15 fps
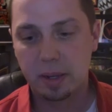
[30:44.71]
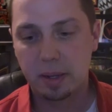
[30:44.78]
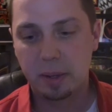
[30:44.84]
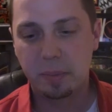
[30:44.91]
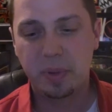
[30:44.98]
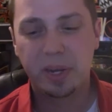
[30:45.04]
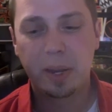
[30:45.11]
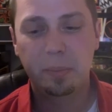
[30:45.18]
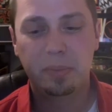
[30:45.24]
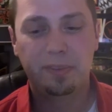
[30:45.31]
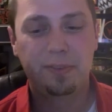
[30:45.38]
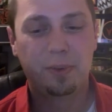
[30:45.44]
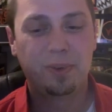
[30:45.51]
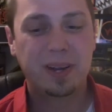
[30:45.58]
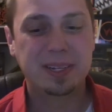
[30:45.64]
But
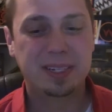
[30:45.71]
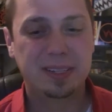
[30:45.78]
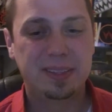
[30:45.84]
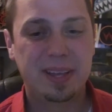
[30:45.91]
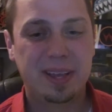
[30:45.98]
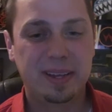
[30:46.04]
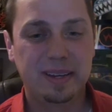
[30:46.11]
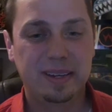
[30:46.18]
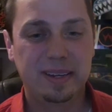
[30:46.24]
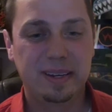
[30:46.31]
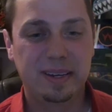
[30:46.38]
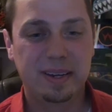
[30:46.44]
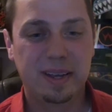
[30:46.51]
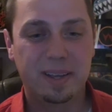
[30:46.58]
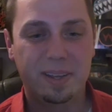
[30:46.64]
before I did that,
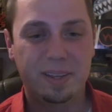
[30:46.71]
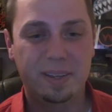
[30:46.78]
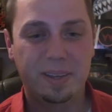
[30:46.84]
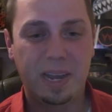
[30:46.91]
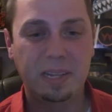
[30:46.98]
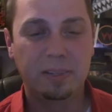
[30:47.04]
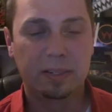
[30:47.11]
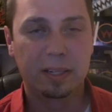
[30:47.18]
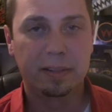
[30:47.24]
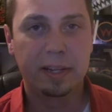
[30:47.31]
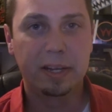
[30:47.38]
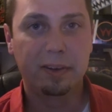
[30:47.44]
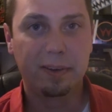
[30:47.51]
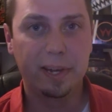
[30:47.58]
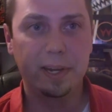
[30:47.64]
I looked at the
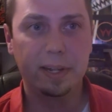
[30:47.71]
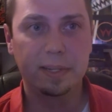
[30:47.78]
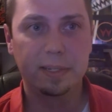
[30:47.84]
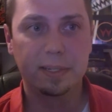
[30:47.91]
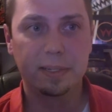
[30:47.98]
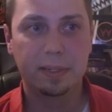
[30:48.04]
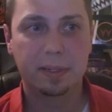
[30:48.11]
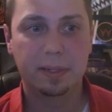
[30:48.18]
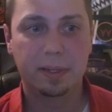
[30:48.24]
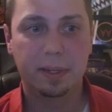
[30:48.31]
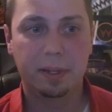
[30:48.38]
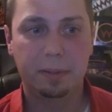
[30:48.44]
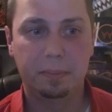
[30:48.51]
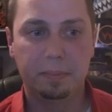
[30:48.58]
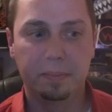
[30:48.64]
ingredients
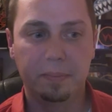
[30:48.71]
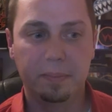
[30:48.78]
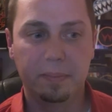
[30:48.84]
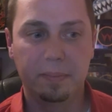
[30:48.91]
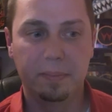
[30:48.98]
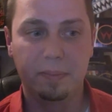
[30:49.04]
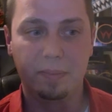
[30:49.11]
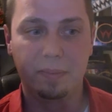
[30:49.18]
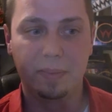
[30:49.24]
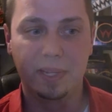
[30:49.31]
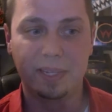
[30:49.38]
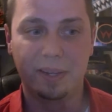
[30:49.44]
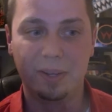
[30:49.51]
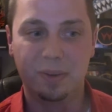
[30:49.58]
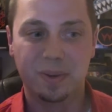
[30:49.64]

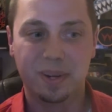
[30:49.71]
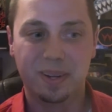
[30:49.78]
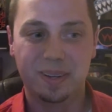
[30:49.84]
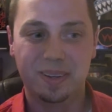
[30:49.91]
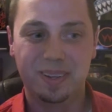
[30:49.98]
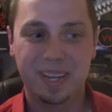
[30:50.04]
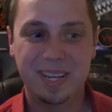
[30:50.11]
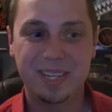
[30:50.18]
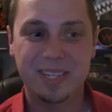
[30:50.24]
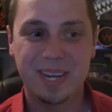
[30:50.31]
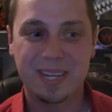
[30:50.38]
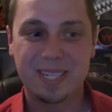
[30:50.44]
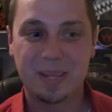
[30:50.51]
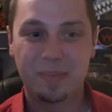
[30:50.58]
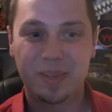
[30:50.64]
because I don't want to
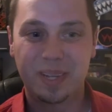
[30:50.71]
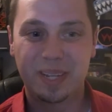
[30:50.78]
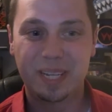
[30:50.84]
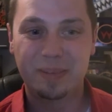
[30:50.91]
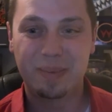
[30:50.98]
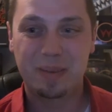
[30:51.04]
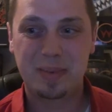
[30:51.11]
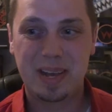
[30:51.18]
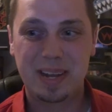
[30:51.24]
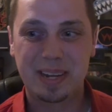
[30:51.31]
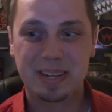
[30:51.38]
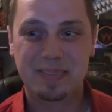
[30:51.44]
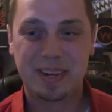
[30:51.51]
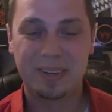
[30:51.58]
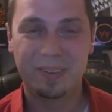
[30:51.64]
inject something into my body
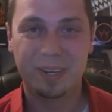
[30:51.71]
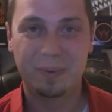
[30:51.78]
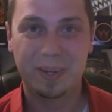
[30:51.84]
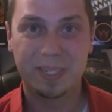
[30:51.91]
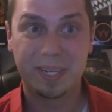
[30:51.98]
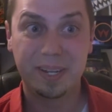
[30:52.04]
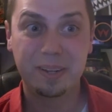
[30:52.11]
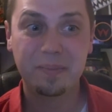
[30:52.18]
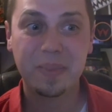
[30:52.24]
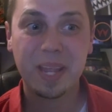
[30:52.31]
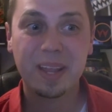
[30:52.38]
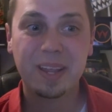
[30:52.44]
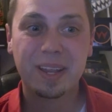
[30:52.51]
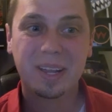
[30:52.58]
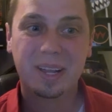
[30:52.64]
if I don't know what's in it.
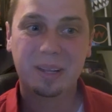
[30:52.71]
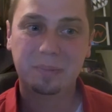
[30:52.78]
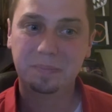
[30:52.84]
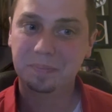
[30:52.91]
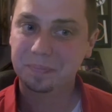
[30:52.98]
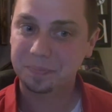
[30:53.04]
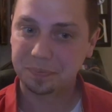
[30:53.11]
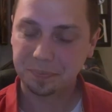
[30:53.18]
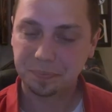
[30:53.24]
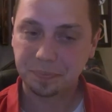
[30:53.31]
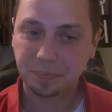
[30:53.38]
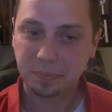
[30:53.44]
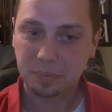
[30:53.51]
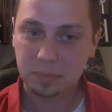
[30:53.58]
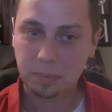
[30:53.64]

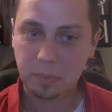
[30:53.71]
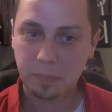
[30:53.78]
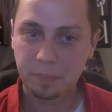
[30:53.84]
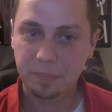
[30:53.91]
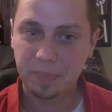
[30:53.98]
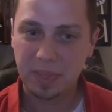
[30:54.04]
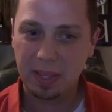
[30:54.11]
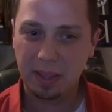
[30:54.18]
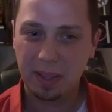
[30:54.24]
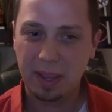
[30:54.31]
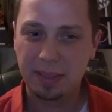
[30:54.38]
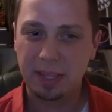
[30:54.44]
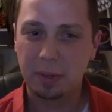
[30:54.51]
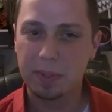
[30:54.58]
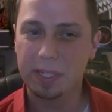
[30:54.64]

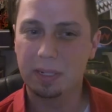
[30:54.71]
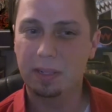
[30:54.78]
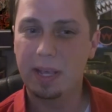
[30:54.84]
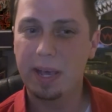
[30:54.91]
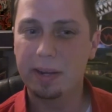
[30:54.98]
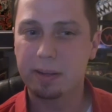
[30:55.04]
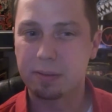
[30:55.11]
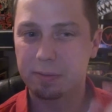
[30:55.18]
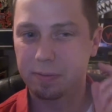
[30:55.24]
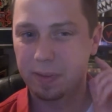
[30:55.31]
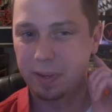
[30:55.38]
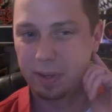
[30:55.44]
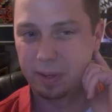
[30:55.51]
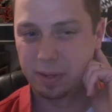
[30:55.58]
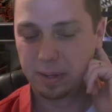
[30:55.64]
And there was a lot of
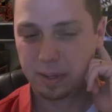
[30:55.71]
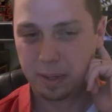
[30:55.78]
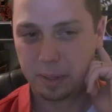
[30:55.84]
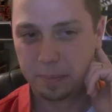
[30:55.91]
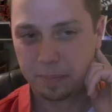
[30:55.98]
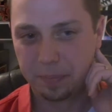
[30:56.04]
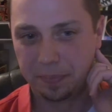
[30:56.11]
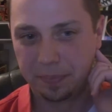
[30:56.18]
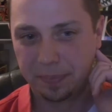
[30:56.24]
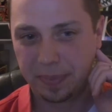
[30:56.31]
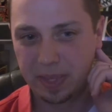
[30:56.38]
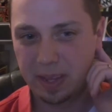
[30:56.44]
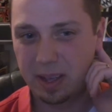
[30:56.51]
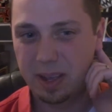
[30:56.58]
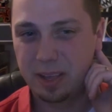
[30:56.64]

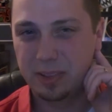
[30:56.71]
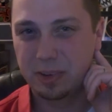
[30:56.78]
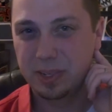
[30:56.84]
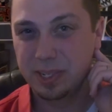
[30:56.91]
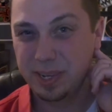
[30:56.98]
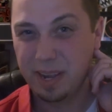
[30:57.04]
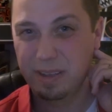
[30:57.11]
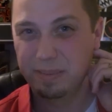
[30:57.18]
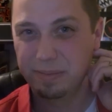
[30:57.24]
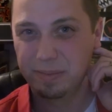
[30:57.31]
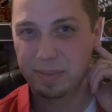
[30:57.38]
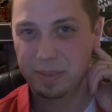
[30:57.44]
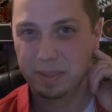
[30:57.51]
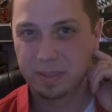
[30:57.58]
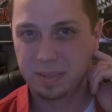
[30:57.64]
other stuff
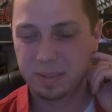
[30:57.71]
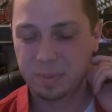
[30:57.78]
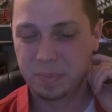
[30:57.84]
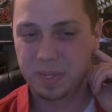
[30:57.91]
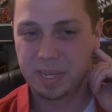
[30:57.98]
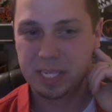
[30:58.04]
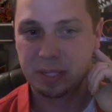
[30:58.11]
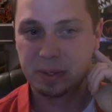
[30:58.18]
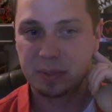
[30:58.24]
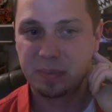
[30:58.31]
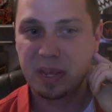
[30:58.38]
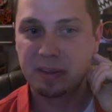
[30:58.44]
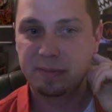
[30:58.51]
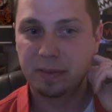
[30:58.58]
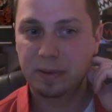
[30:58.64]
because it was
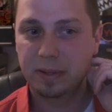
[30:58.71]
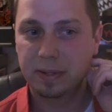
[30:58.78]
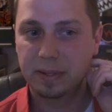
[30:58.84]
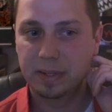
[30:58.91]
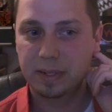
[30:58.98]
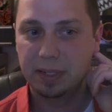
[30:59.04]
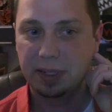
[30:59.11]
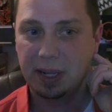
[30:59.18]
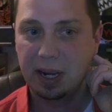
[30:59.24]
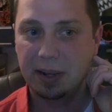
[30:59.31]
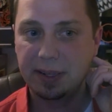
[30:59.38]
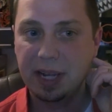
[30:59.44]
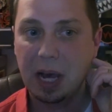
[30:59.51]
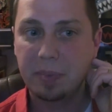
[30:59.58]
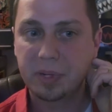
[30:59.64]
meant for kind
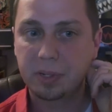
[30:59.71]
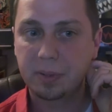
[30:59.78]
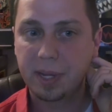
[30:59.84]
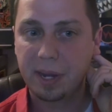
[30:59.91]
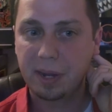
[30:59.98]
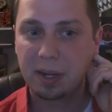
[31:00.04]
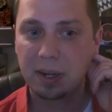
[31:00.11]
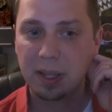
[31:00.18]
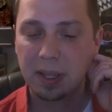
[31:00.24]
of topical care,